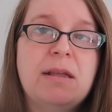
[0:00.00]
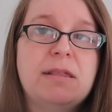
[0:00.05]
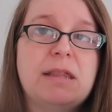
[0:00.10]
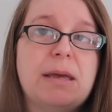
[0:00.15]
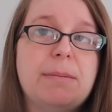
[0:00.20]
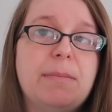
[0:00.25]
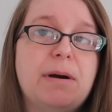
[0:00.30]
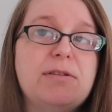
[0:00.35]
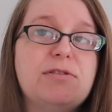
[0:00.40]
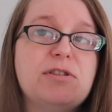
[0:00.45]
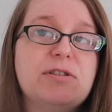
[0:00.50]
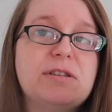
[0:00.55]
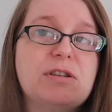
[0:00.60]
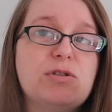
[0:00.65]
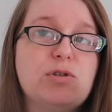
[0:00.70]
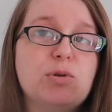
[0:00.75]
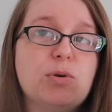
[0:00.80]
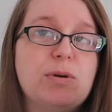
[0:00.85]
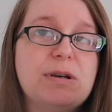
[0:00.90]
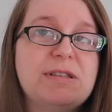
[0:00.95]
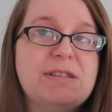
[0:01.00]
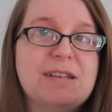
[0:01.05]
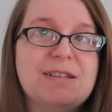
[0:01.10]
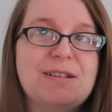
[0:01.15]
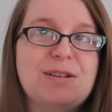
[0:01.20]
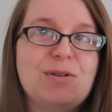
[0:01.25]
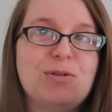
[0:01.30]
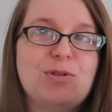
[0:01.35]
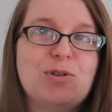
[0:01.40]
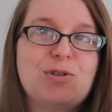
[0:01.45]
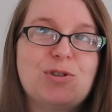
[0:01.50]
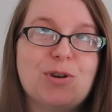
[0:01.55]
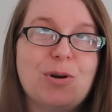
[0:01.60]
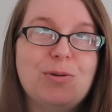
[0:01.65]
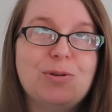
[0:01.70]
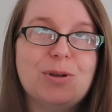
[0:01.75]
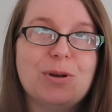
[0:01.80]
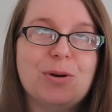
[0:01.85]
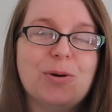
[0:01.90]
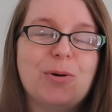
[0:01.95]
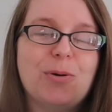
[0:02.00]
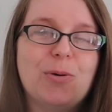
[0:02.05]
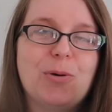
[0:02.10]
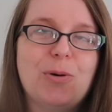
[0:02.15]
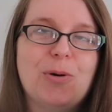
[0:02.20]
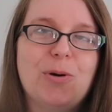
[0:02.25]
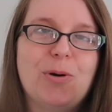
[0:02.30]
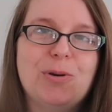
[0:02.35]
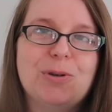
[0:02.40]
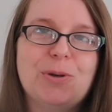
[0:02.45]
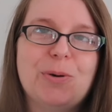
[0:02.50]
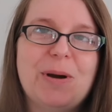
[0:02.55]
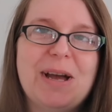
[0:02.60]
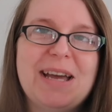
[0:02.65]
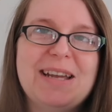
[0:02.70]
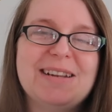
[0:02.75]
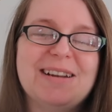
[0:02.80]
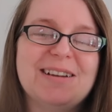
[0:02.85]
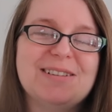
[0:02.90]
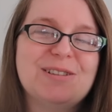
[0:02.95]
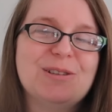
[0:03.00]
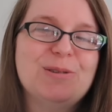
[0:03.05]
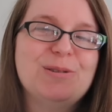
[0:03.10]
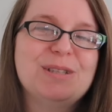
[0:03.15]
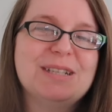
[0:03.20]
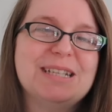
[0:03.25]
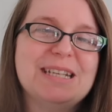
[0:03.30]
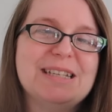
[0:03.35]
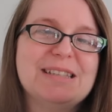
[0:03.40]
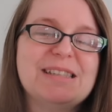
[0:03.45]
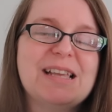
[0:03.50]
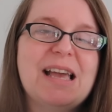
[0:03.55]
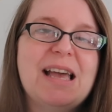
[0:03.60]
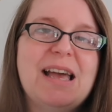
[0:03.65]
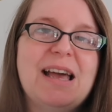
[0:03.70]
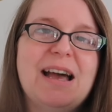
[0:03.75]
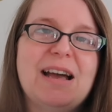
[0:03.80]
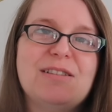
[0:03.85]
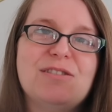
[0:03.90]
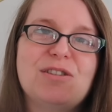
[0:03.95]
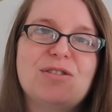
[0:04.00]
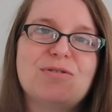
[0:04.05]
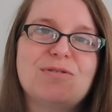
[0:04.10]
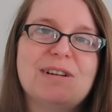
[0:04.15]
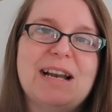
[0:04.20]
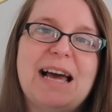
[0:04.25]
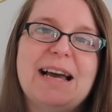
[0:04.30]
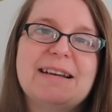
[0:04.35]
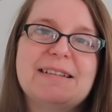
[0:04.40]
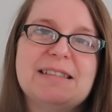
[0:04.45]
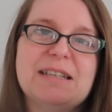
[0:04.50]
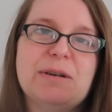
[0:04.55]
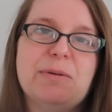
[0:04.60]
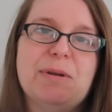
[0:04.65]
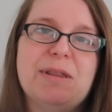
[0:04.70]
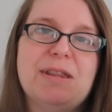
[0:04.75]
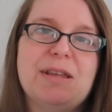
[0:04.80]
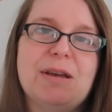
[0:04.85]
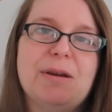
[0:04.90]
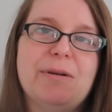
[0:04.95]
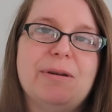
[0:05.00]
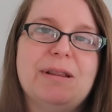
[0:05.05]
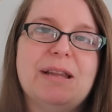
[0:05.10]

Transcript: They might just enjoy sitting on your shoulder or on your head like Tootin is, and just relaxing with you.